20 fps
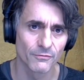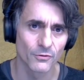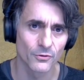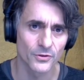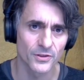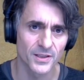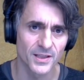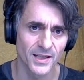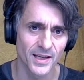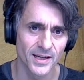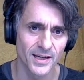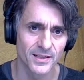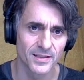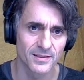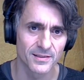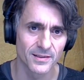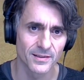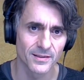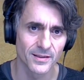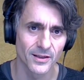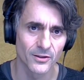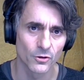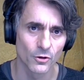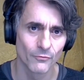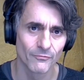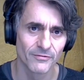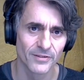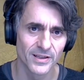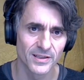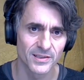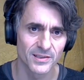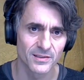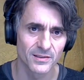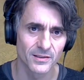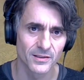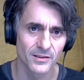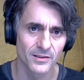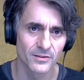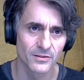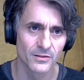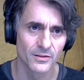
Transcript: scales that are non-Western,